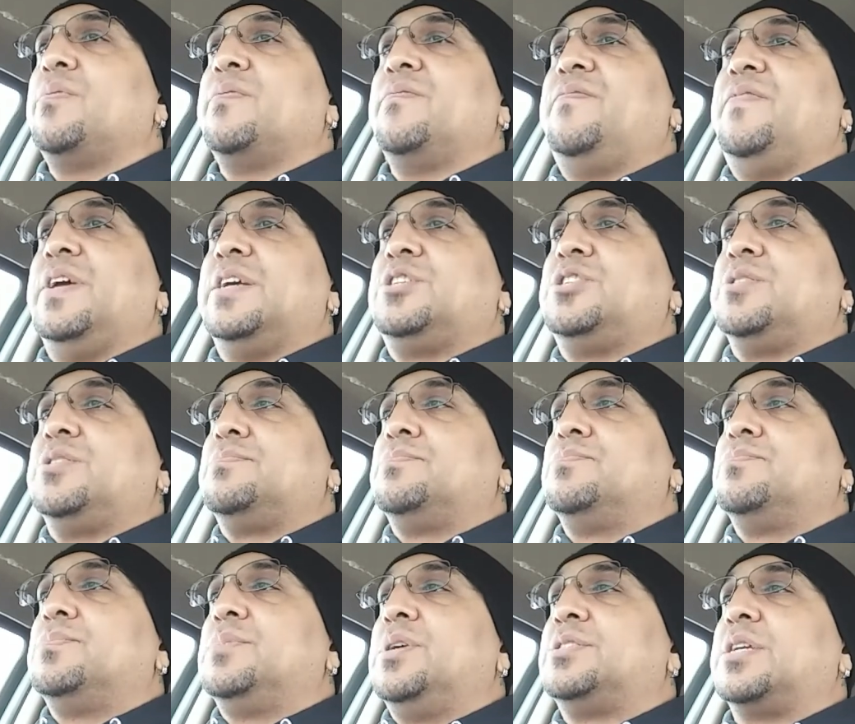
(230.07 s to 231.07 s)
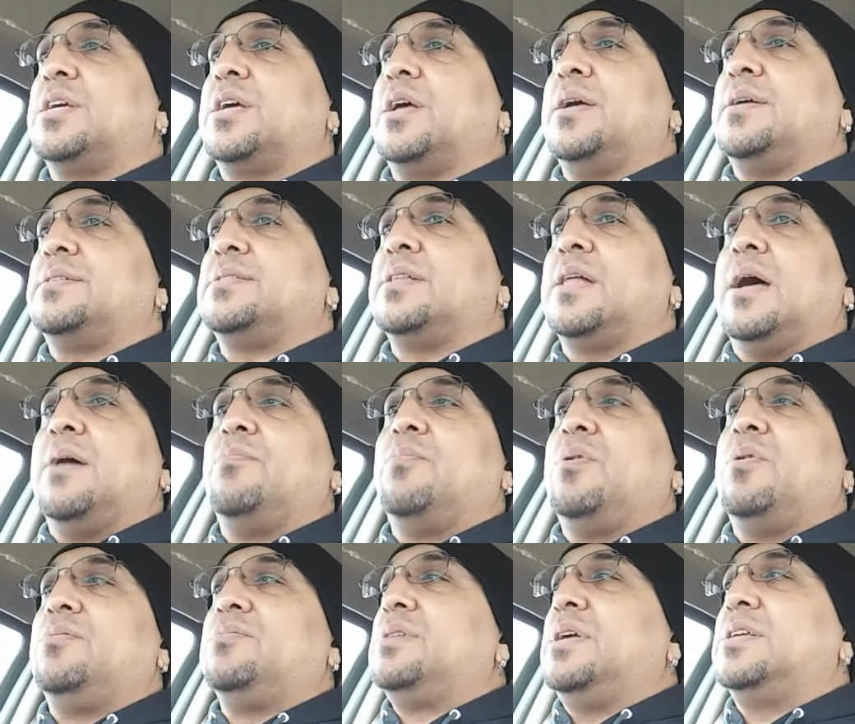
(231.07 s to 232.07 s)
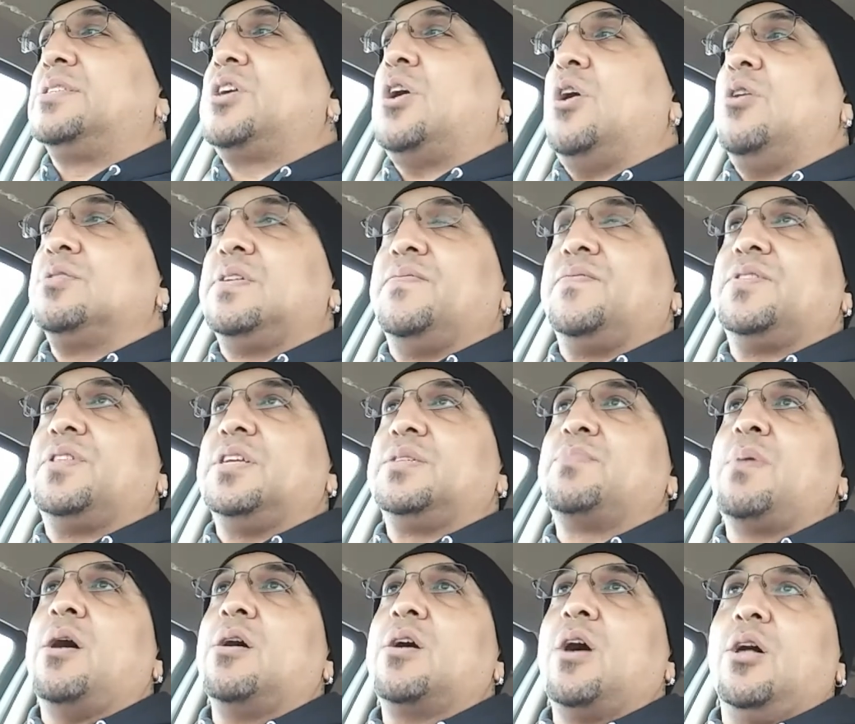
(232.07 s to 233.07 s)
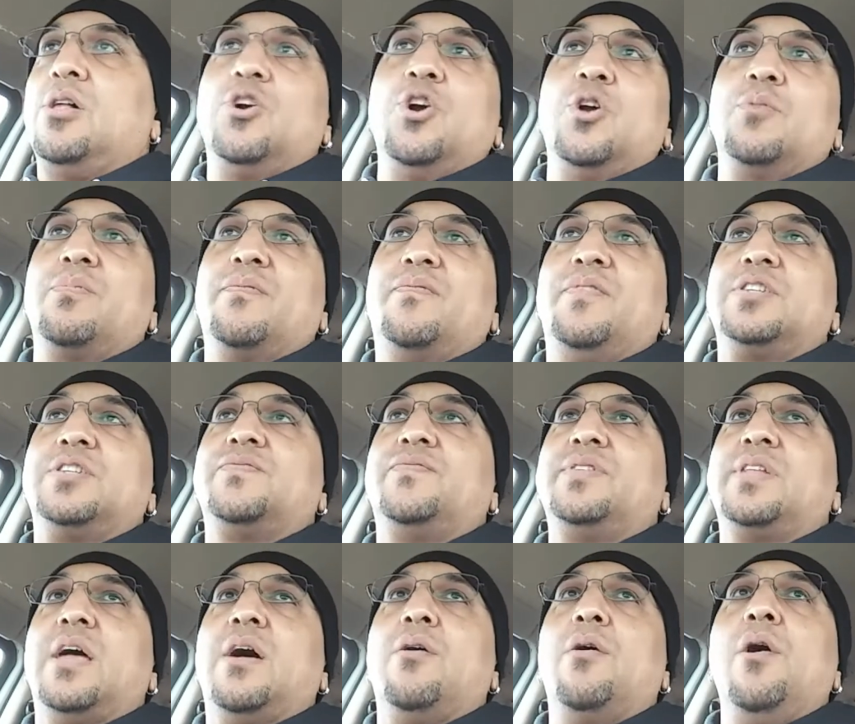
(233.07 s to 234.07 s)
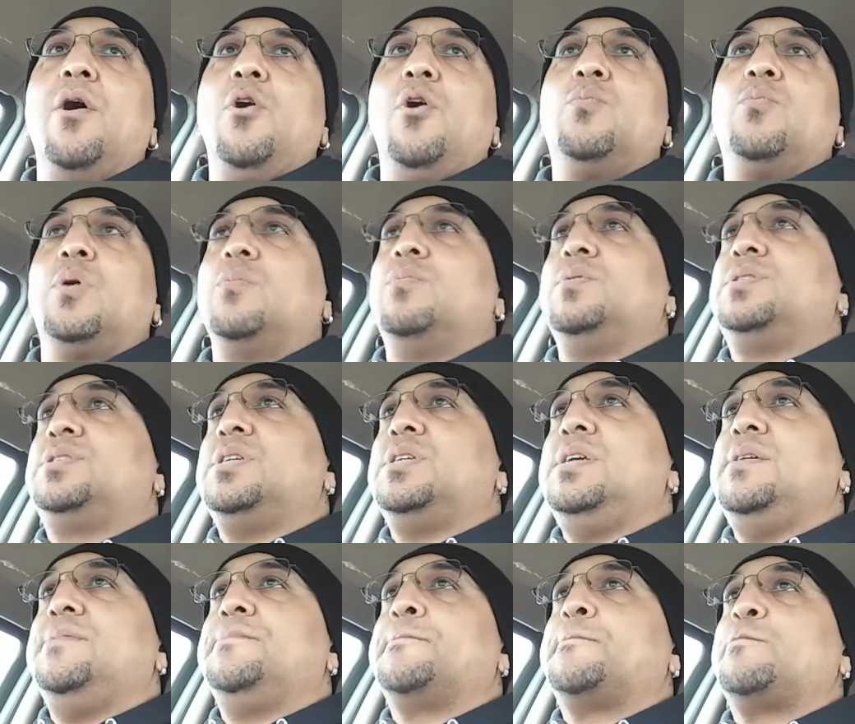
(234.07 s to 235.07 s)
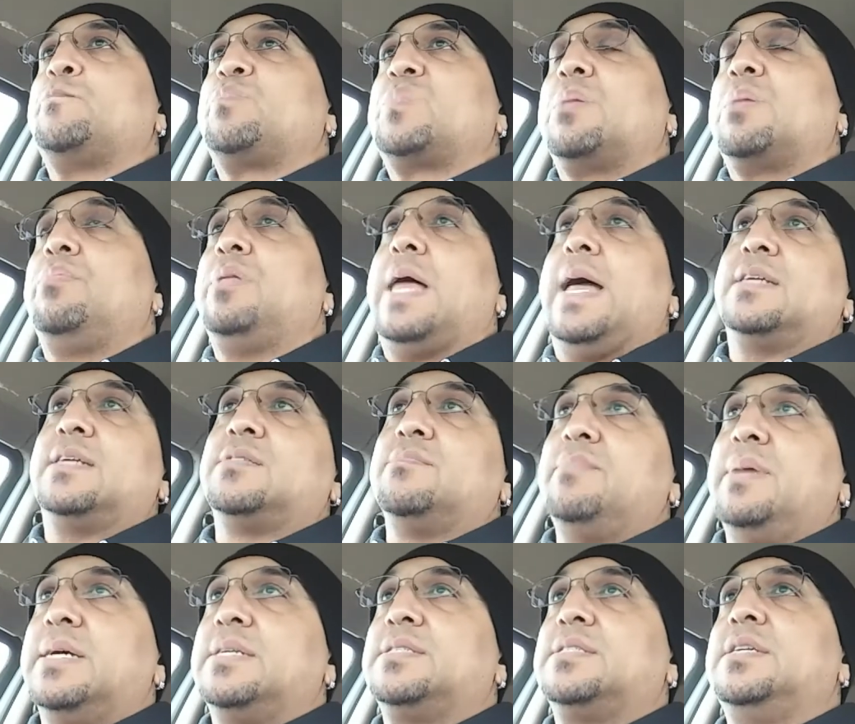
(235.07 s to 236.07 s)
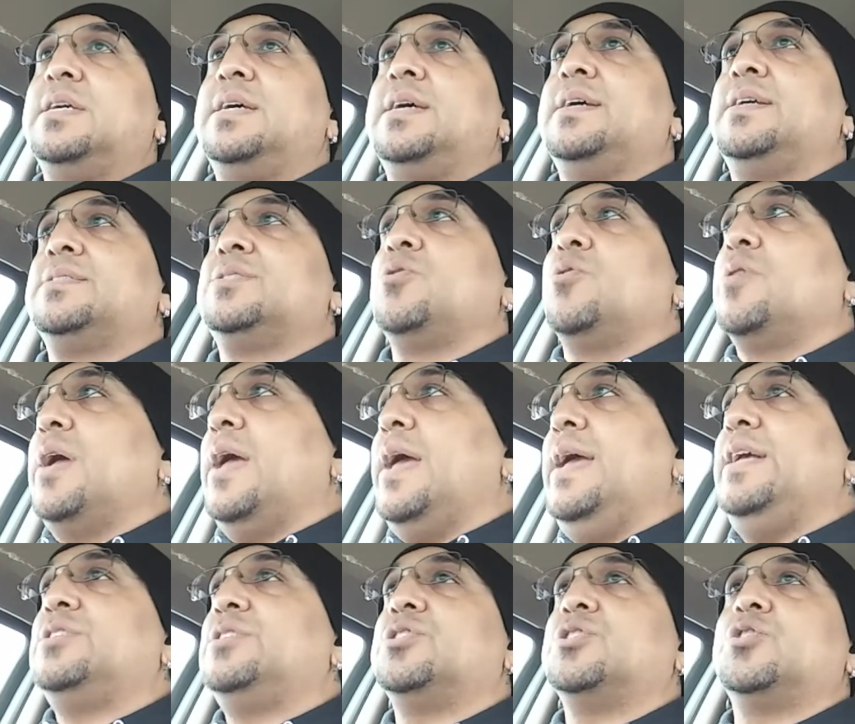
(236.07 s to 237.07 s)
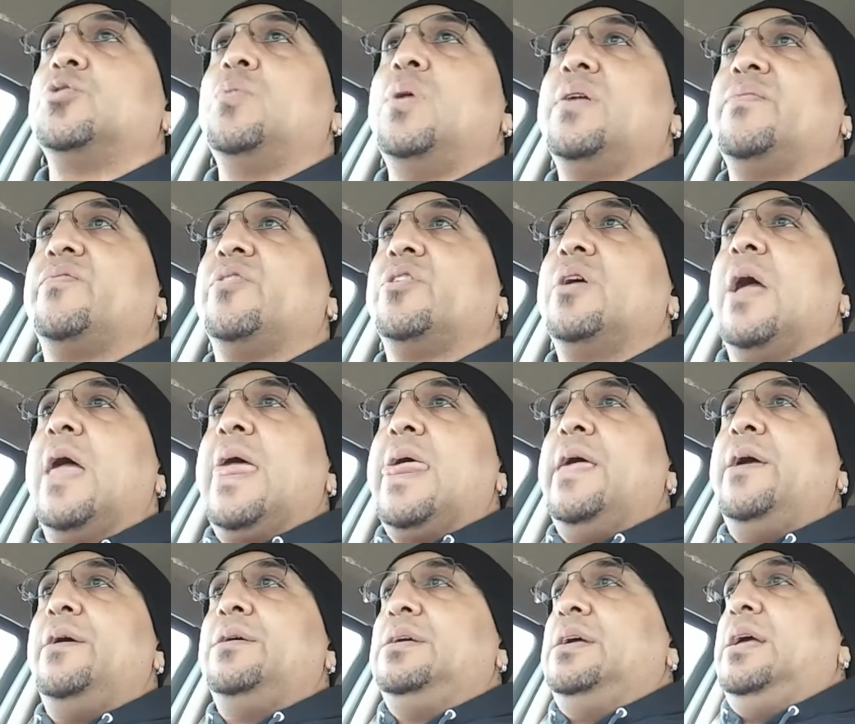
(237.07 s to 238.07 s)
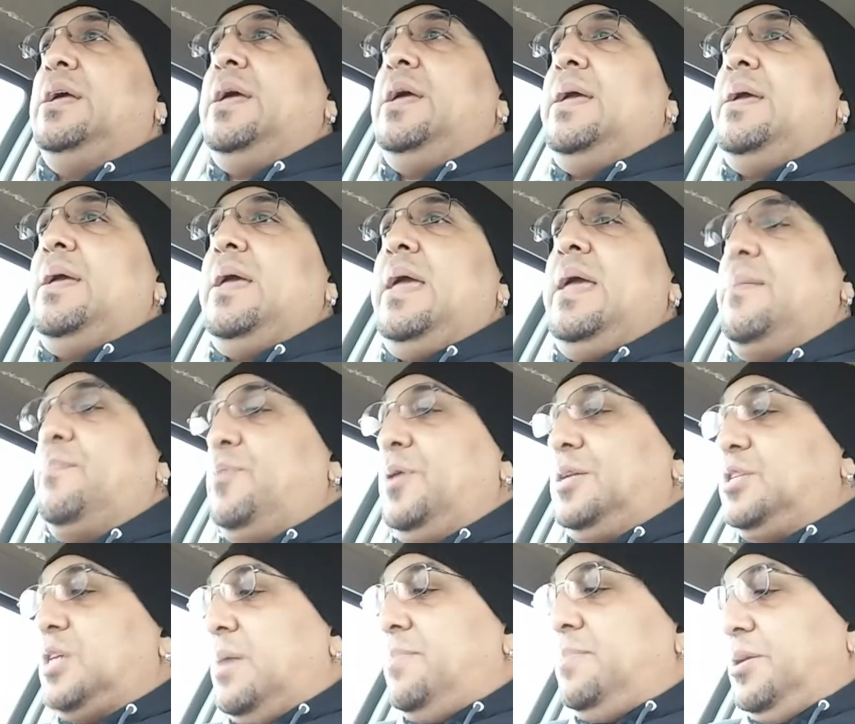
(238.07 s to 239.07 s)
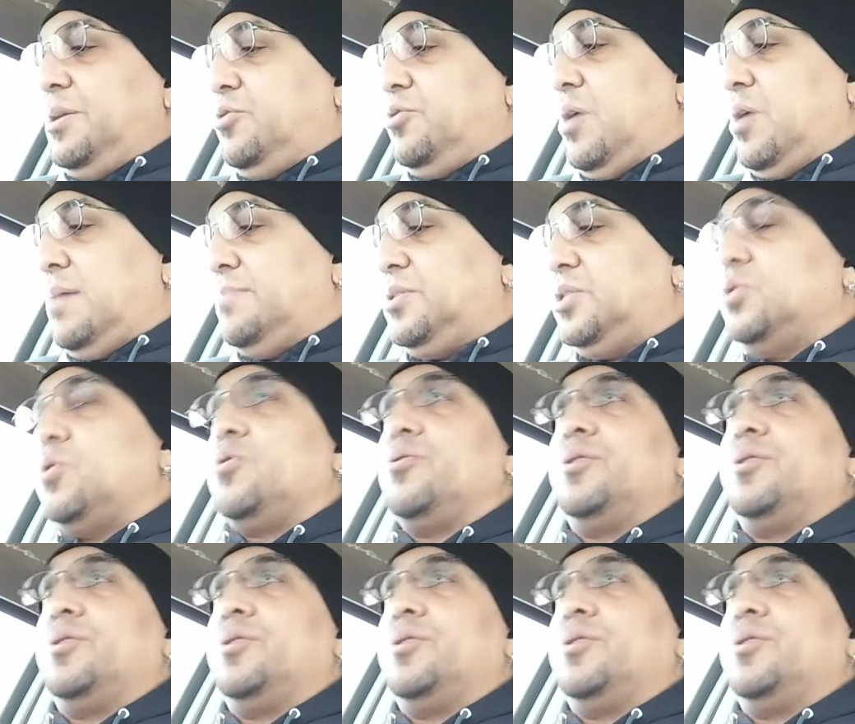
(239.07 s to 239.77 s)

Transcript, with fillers: urban fiction. It's called different things, but I'll call it urban fiction for now. Where we see blacks and Mexicans or Asians, whoever, in predominant crime